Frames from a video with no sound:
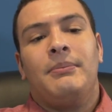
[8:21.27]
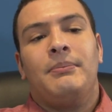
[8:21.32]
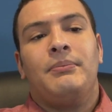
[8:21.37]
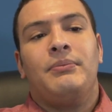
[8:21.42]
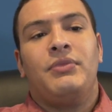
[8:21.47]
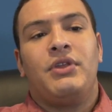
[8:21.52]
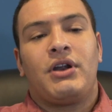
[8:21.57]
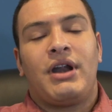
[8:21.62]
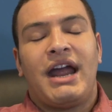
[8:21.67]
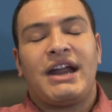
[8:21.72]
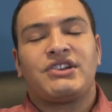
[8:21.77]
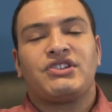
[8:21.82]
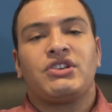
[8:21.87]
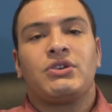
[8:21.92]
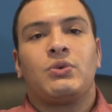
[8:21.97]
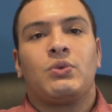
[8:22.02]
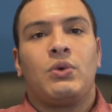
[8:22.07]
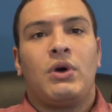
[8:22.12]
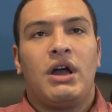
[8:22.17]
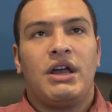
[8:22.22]
there actually
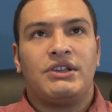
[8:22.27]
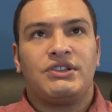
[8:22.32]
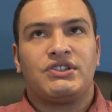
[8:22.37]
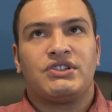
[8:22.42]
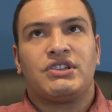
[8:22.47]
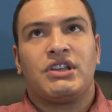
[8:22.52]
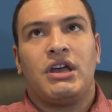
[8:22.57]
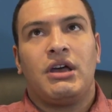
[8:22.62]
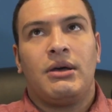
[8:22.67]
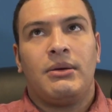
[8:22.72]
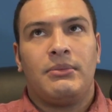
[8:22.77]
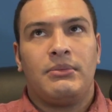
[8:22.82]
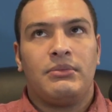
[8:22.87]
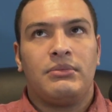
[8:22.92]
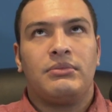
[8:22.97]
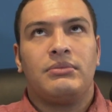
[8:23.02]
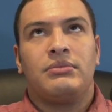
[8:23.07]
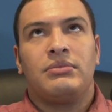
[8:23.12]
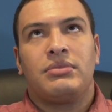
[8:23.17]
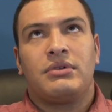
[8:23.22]
was
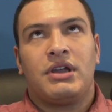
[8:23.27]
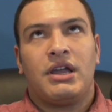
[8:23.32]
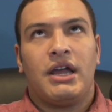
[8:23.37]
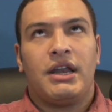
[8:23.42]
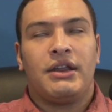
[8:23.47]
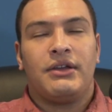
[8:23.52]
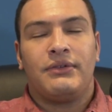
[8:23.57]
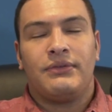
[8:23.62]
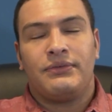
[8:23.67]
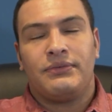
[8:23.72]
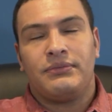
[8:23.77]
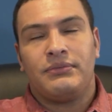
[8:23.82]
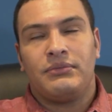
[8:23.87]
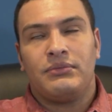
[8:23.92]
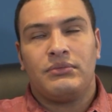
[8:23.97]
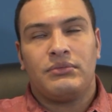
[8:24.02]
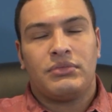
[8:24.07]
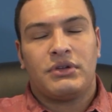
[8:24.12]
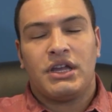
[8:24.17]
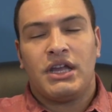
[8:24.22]
some kind of
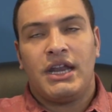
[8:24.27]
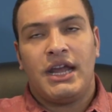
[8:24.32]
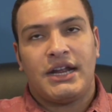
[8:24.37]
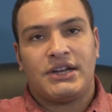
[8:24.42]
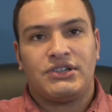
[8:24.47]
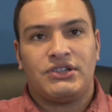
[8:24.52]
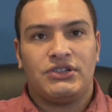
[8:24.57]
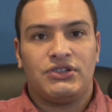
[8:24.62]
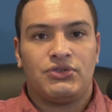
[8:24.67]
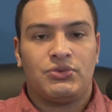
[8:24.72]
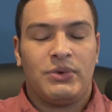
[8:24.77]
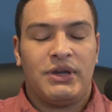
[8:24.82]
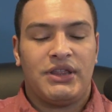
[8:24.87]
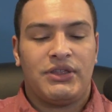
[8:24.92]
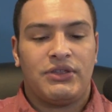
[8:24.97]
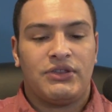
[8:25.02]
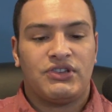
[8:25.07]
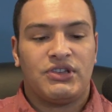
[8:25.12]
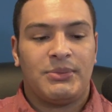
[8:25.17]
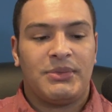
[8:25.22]
connections with
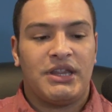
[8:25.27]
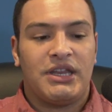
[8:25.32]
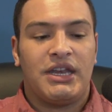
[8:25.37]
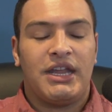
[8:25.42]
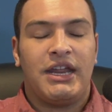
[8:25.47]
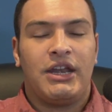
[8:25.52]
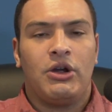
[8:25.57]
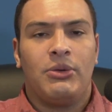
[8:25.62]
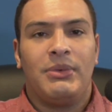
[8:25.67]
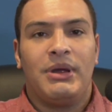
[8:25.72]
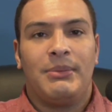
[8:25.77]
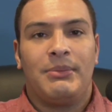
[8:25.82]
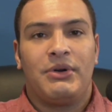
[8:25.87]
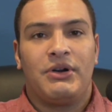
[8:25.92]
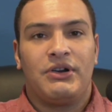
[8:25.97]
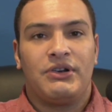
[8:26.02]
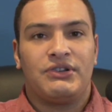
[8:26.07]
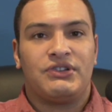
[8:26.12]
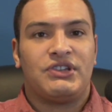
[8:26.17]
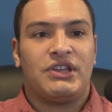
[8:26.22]
some of the NATO
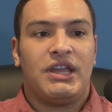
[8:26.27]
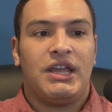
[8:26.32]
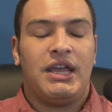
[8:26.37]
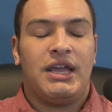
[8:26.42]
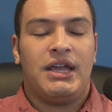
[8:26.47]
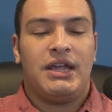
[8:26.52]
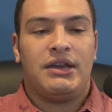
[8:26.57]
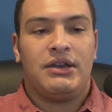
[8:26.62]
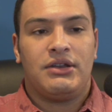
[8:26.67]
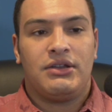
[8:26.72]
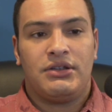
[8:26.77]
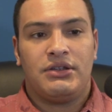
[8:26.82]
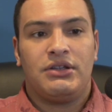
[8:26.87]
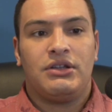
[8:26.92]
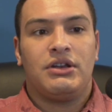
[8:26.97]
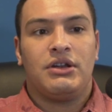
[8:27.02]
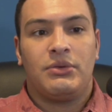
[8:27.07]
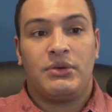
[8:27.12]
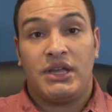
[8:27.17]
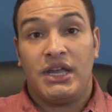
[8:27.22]
members, and
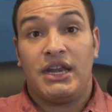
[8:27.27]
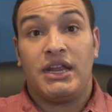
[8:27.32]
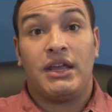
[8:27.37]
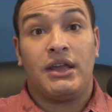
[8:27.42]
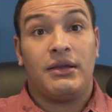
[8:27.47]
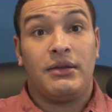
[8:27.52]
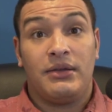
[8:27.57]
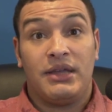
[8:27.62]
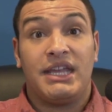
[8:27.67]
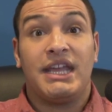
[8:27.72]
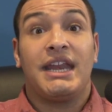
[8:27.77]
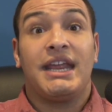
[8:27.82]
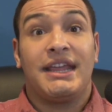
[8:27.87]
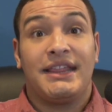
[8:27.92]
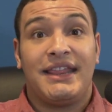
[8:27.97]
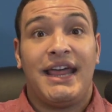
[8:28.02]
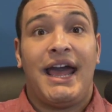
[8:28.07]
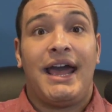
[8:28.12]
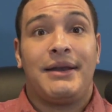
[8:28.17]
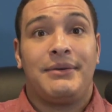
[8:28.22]
getting
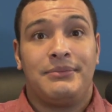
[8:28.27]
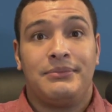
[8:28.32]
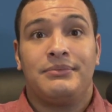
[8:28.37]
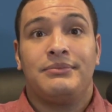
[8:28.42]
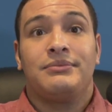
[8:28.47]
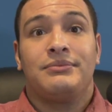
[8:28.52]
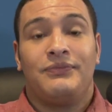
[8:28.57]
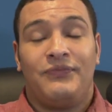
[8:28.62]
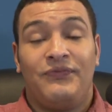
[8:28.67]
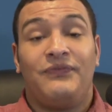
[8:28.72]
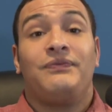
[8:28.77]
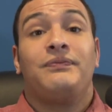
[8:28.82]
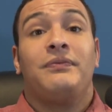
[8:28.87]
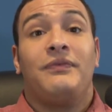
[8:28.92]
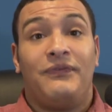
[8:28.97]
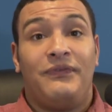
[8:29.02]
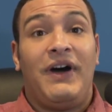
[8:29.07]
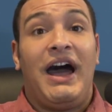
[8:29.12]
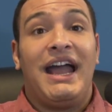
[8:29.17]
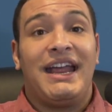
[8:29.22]
that
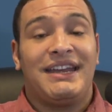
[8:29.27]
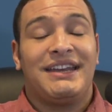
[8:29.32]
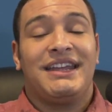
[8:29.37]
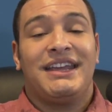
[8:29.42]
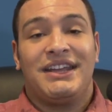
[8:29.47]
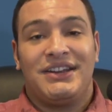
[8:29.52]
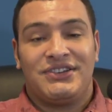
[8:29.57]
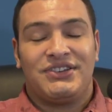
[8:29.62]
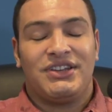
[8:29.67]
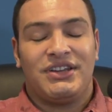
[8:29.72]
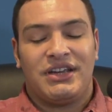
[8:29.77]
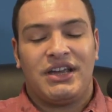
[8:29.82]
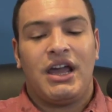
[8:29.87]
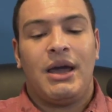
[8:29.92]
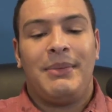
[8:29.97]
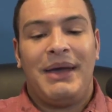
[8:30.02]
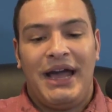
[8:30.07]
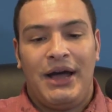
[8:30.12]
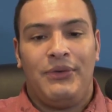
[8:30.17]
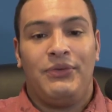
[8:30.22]
finding to
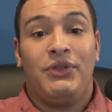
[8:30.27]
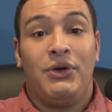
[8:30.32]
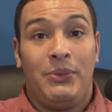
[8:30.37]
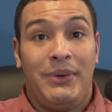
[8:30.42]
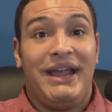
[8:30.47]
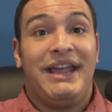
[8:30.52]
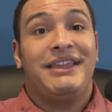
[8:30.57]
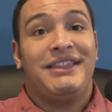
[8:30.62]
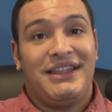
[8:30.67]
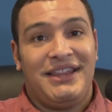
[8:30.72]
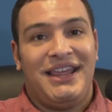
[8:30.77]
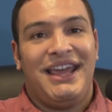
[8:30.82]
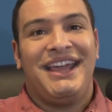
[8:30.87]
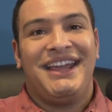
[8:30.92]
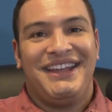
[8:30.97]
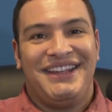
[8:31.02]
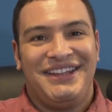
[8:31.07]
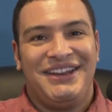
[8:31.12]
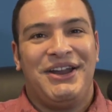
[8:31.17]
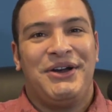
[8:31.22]
come out the way that
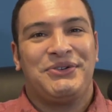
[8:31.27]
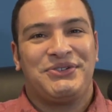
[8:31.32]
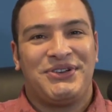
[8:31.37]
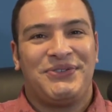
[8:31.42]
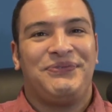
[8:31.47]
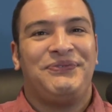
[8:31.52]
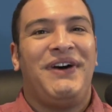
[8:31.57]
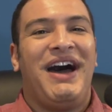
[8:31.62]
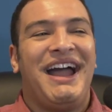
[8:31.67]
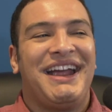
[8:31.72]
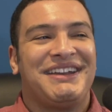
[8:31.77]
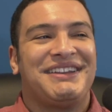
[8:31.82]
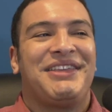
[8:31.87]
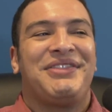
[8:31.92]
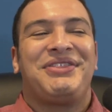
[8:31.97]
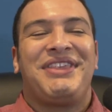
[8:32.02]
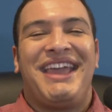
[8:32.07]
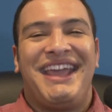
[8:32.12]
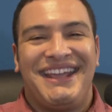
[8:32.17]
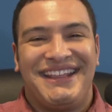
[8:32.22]
they, to find the
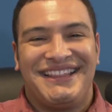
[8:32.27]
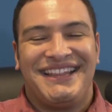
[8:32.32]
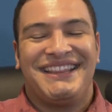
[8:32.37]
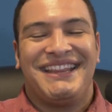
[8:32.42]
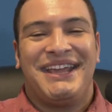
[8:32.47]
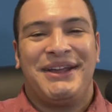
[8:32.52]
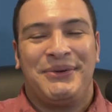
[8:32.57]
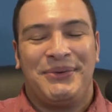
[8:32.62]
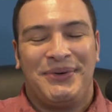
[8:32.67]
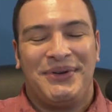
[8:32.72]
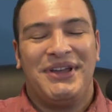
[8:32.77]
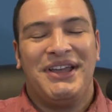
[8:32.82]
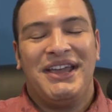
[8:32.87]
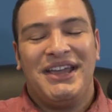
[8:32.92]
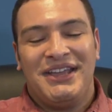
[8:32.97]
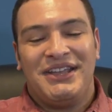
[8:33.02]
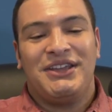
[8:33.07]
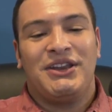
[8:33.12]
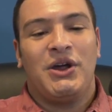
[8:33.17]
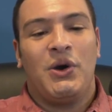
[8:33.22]
thing that they
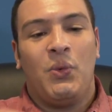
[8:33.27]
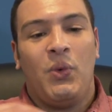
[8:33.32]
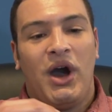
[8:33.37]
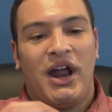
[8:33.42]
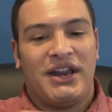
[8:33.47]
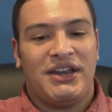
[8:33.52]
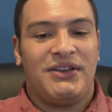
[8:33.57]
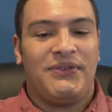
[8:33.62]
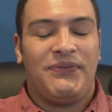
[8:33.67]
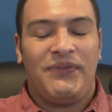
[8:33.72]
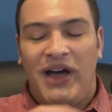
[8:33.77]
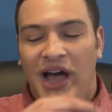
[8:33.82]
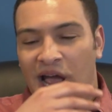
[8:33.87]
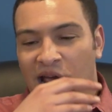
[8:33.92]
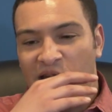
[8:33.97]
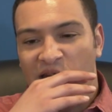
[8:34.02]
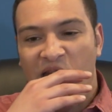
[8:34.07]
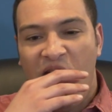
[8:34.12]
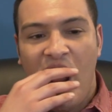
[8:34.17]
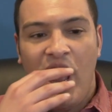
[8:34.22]
wanted to
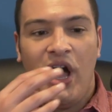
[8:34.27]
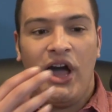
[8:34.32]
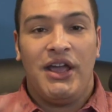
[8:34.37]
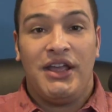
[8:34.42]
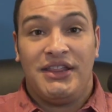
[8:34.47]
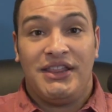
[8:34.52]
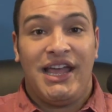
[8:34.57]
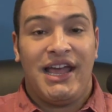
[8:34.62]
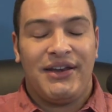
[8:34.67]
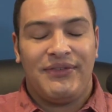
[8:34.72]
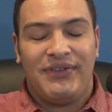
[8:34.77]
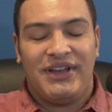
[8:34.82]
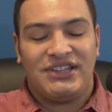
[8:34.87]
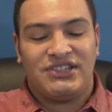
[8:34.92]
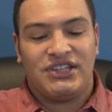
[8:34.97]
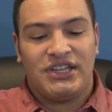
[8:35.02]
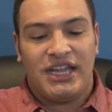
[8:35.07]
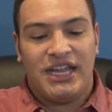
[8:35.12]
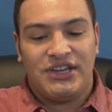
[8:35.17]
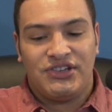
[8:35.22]
find in that
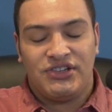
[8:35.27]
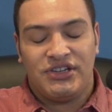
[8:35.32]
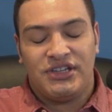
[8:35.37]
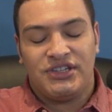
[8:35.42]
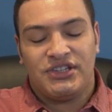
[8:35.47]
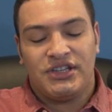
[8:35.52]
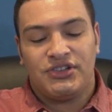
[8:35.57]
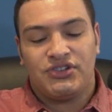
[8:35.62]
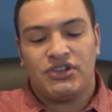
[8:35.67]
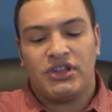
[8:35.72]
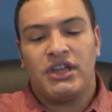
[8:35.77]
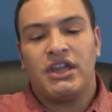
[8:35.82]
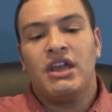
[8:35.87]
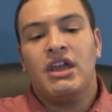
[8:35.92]
investigation, essentially.